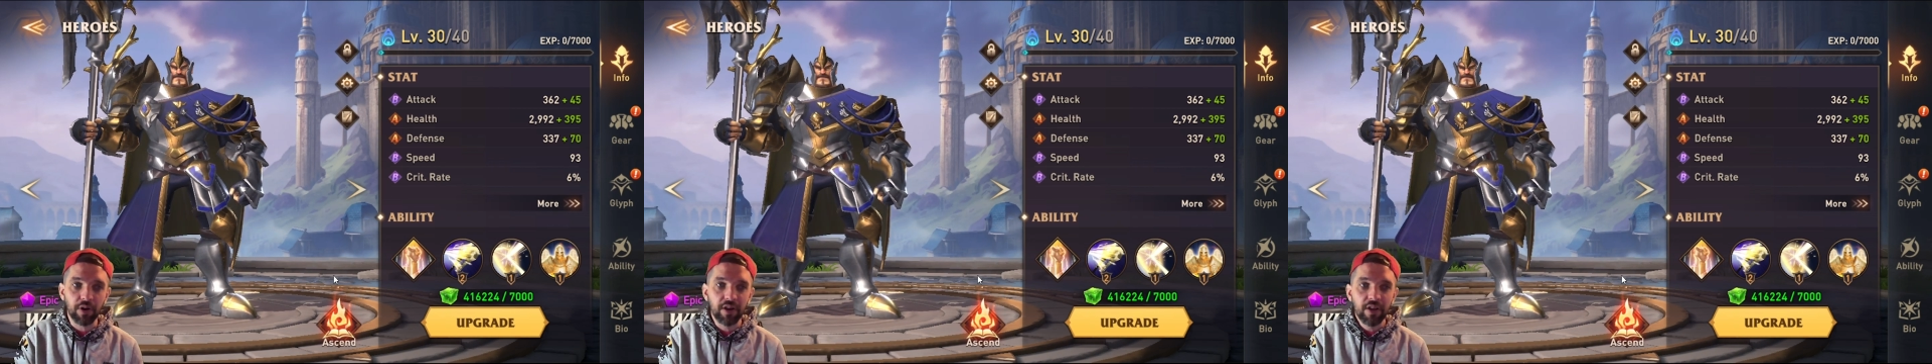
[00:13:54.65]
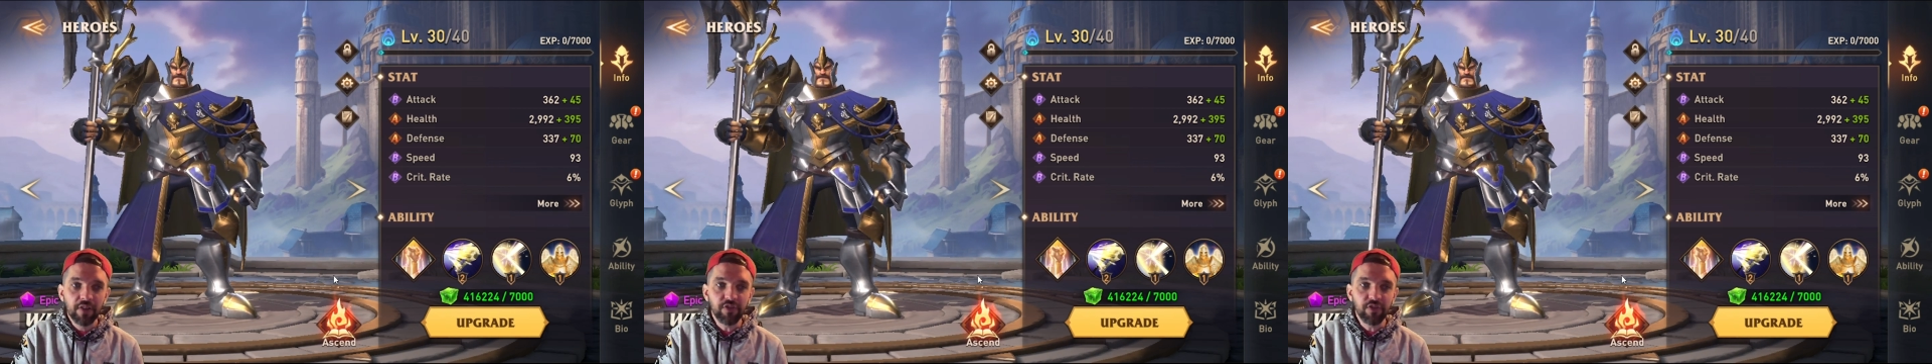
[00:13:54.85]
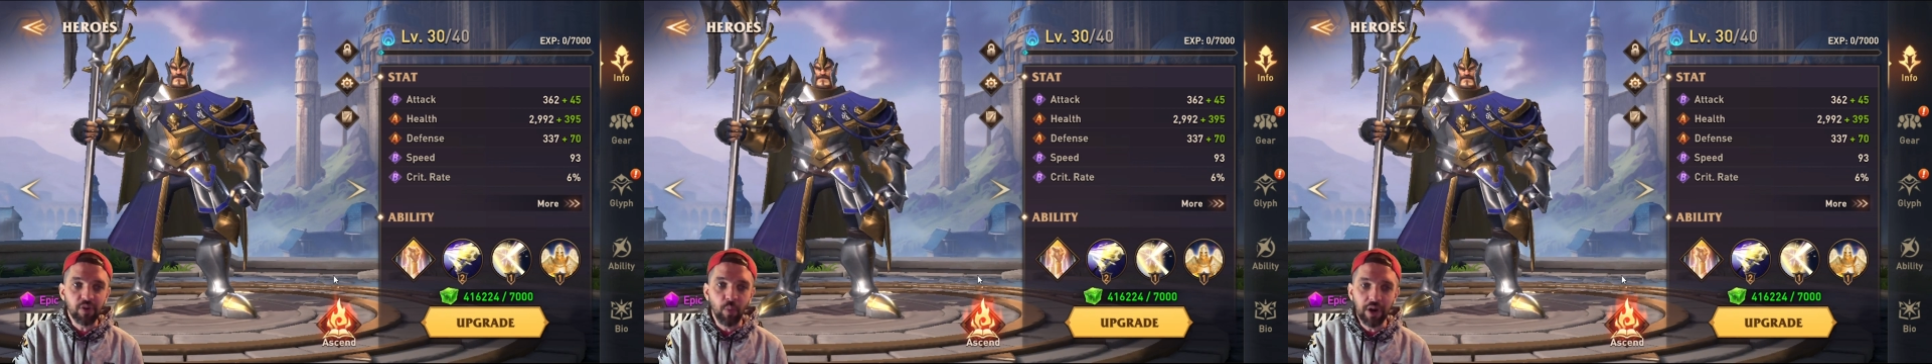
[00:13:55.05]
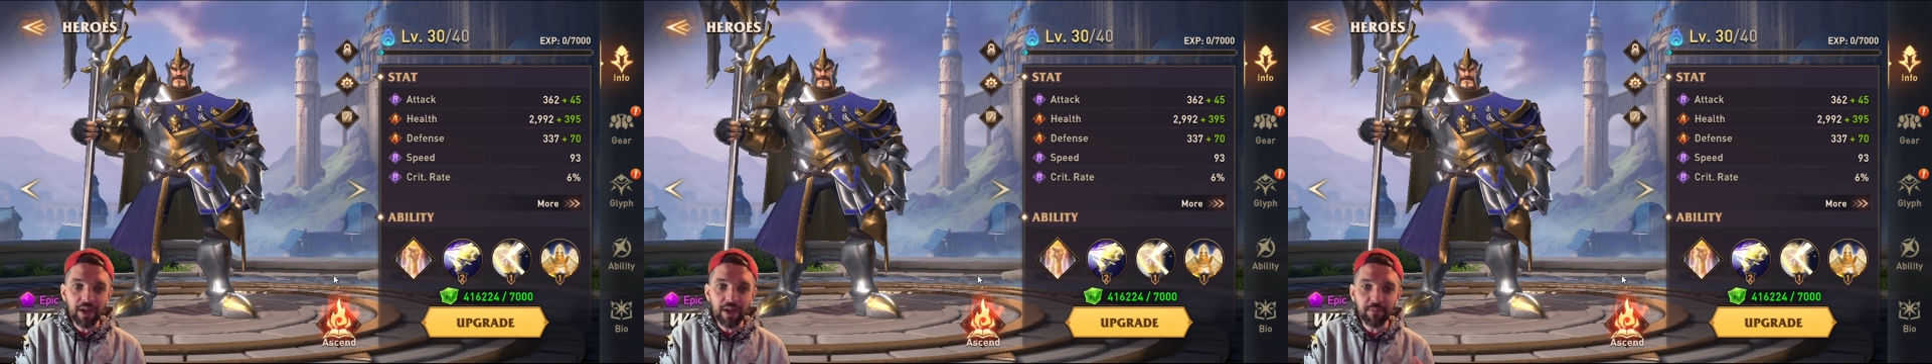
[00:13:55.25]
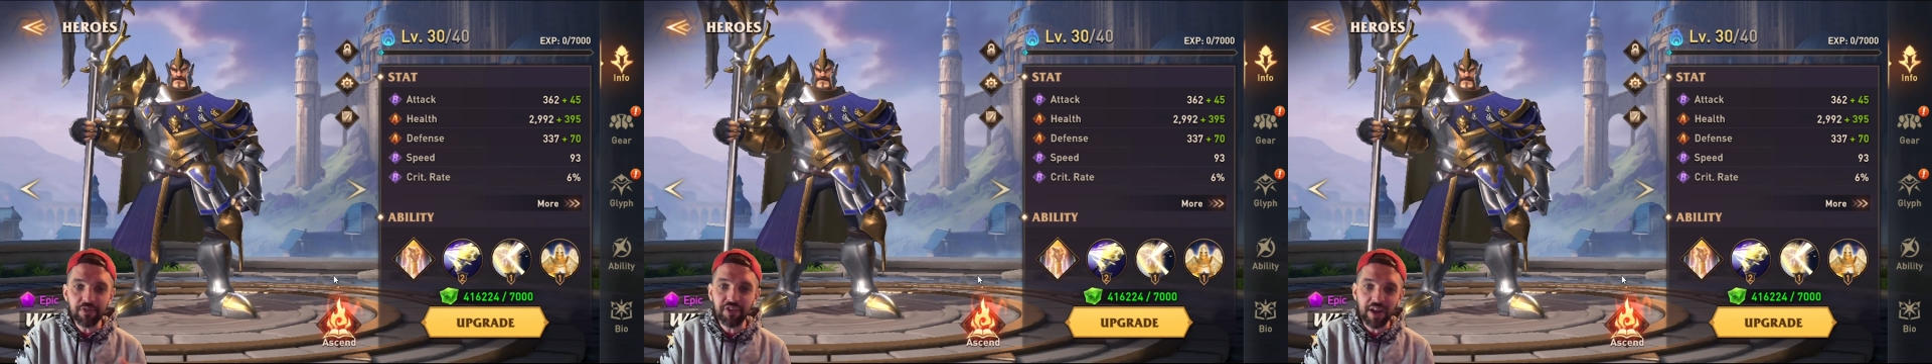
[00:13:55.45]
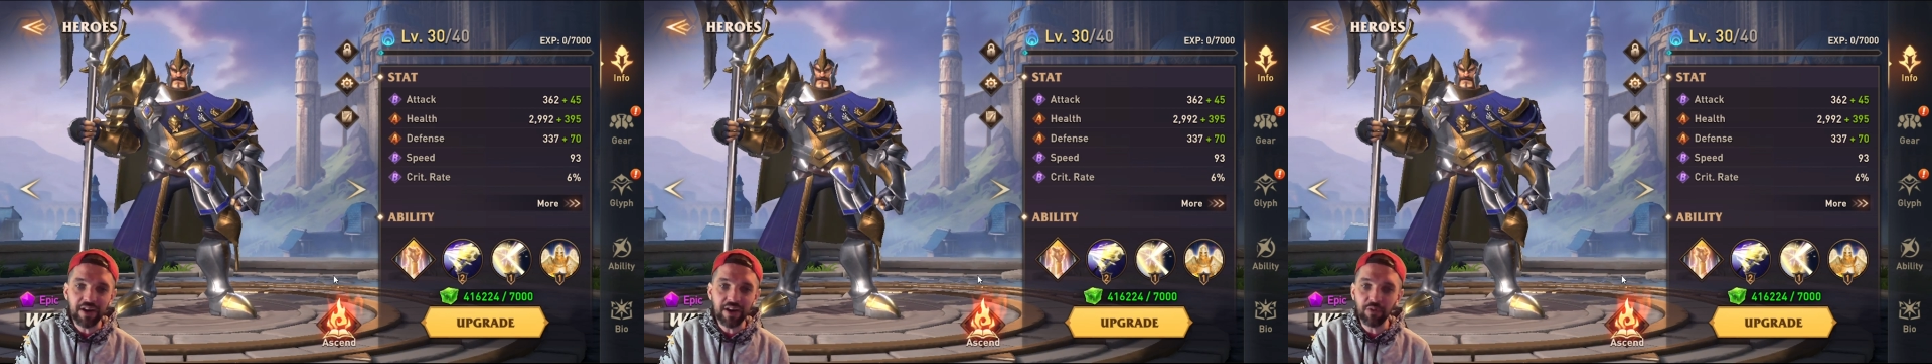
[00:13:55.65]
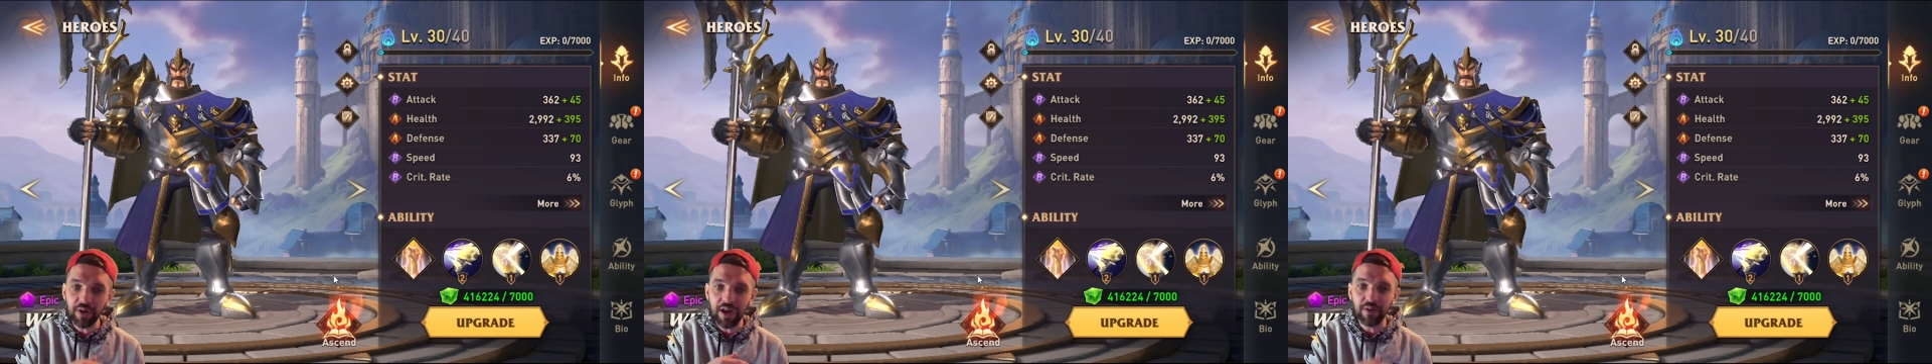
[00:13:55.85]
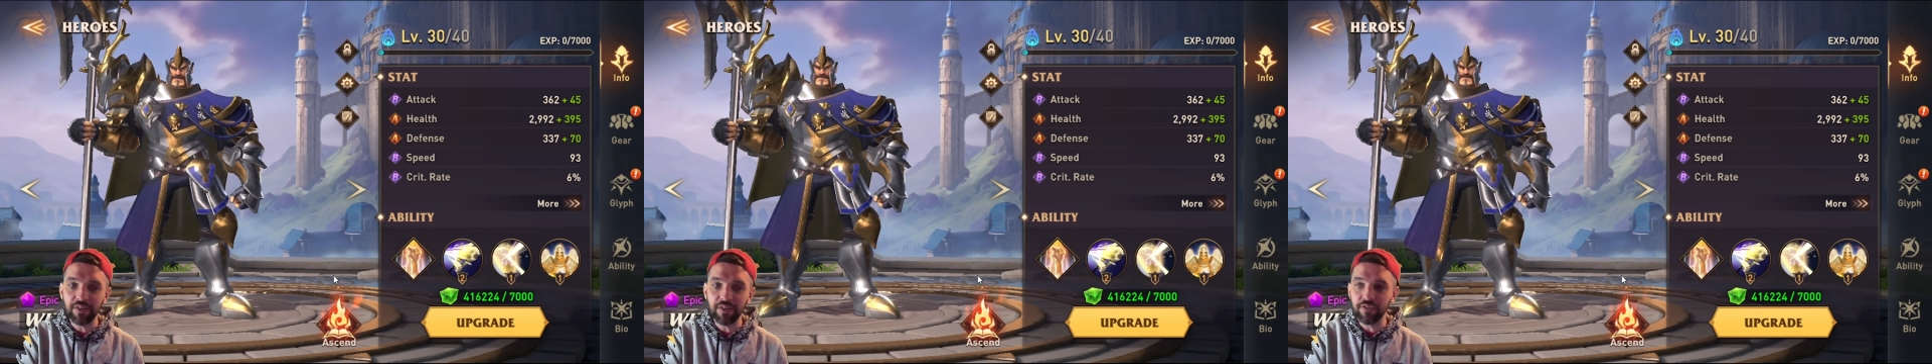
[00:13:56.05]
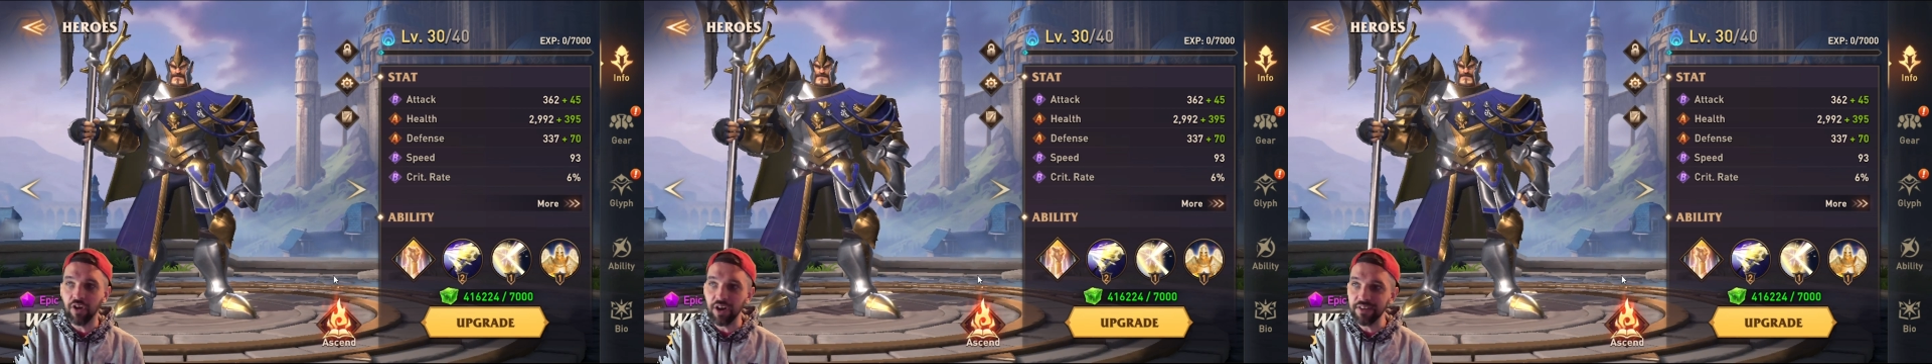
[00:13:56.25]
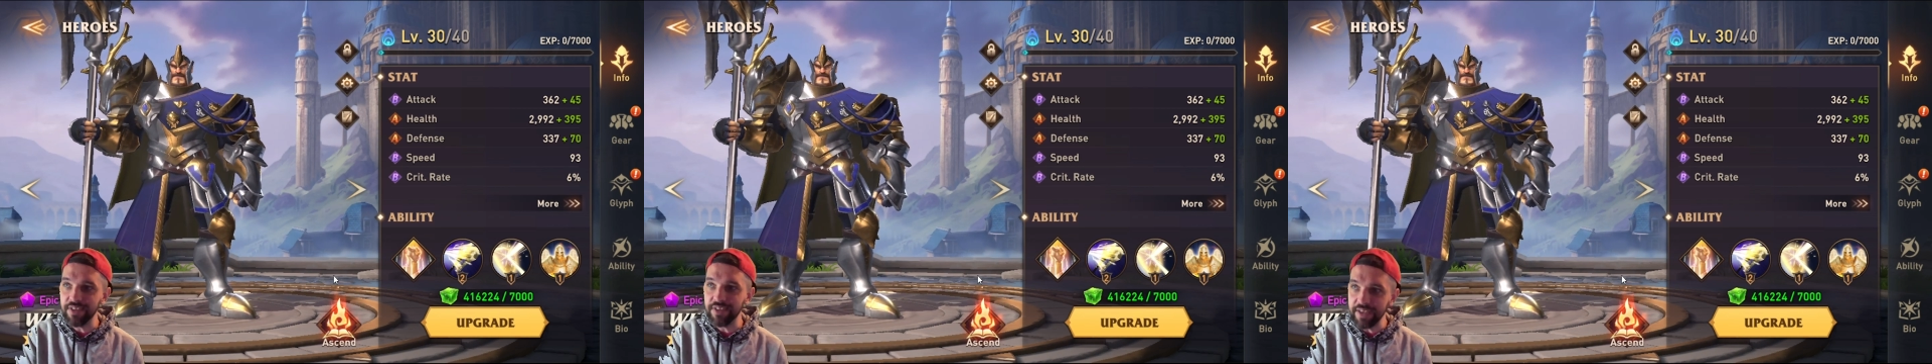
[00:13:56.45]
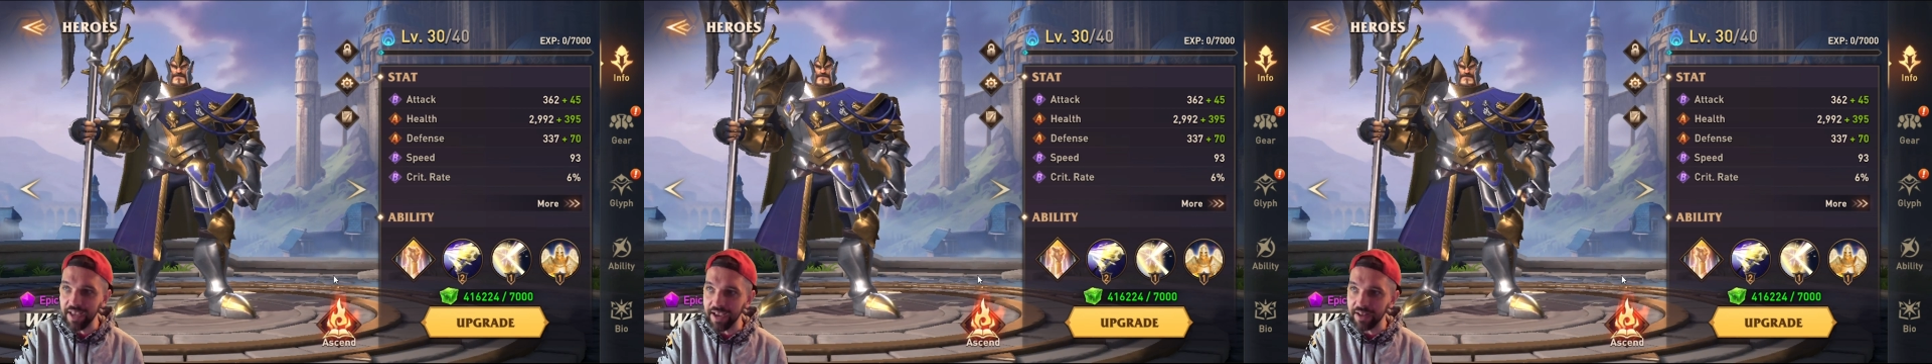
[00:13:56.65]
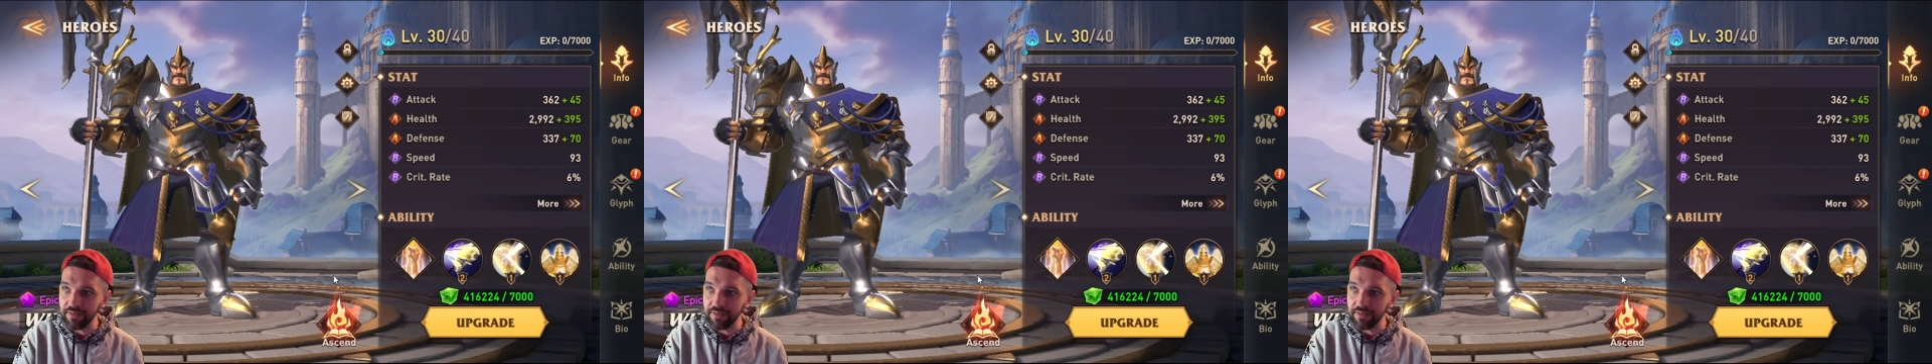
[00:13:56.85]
So you want him staying around as long as he can,